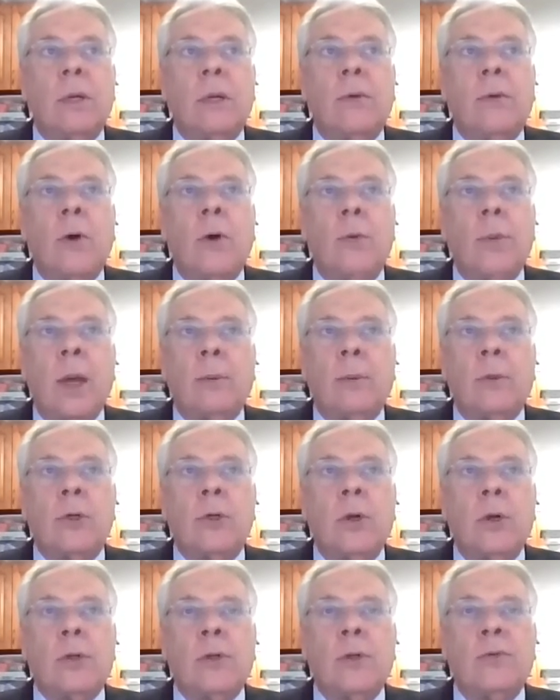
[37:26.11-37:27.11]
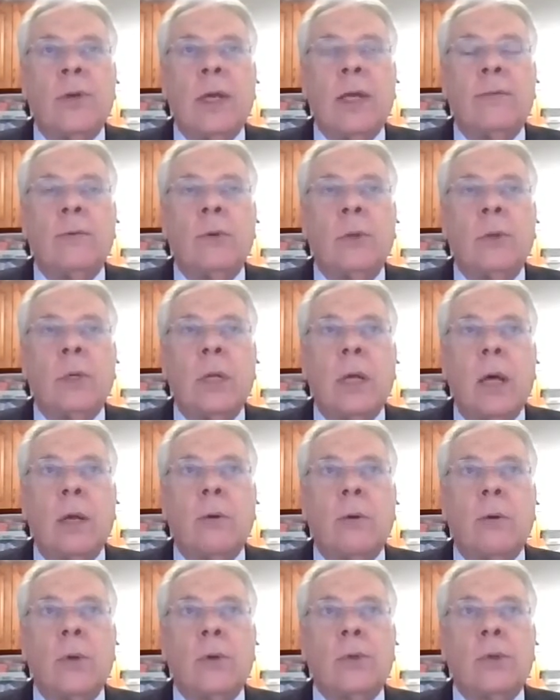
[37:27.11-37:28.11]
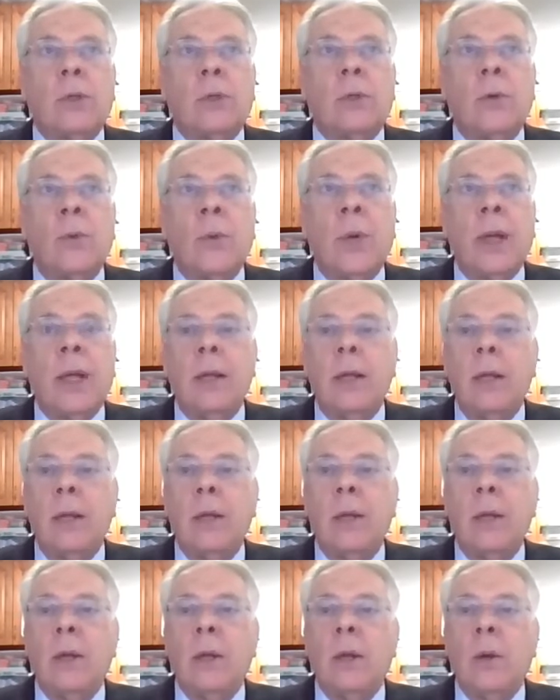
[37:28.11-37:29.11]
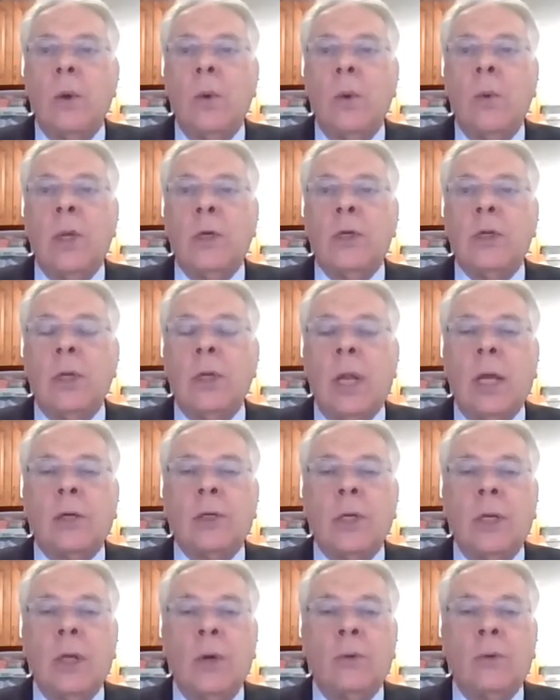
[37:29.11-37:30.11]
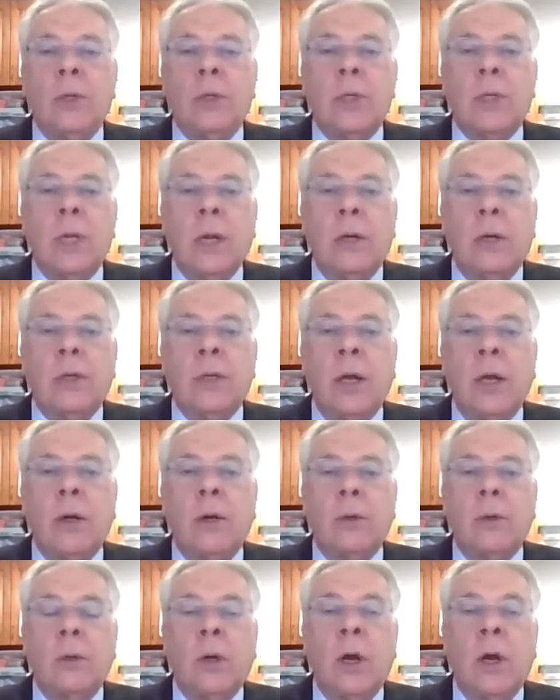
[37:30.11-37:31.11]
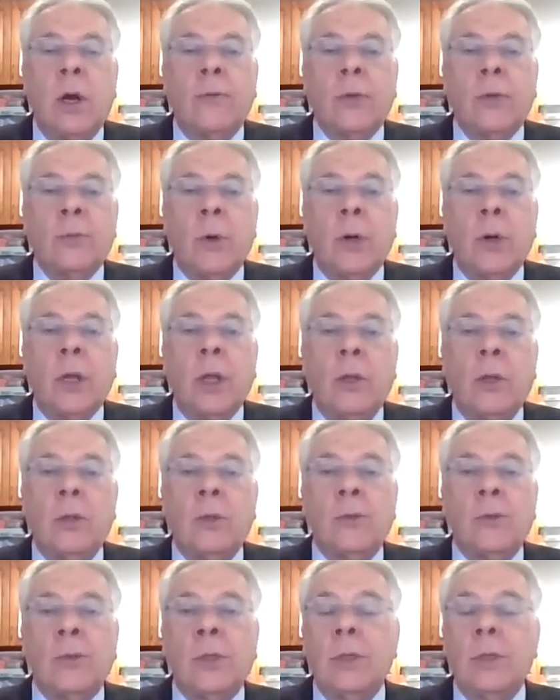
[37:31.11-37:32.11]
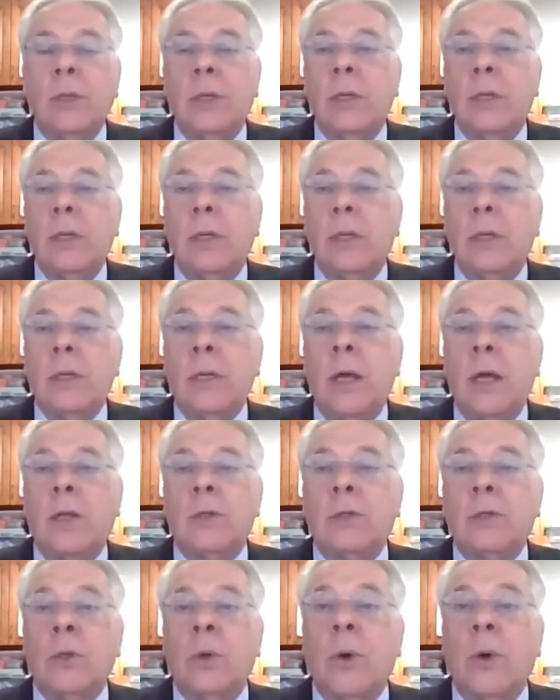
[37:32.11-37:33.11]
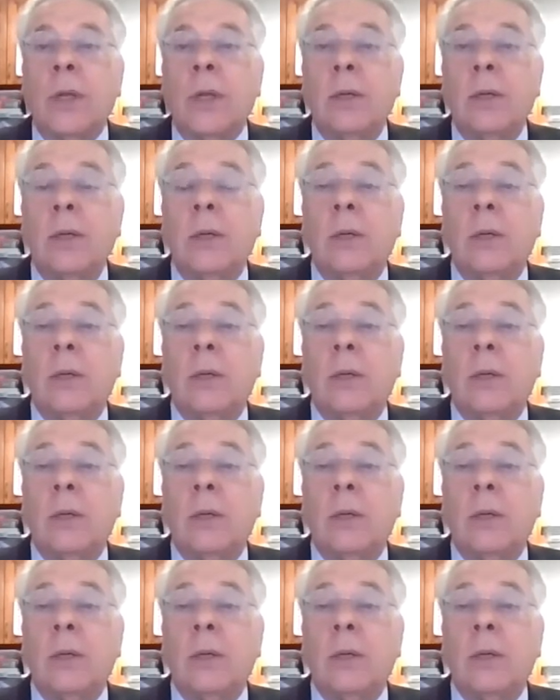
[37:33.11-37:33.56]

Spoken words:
if Hope Bible Church is faithful and God grows it in a way, we should actually own this entire office park and use it to God's glory.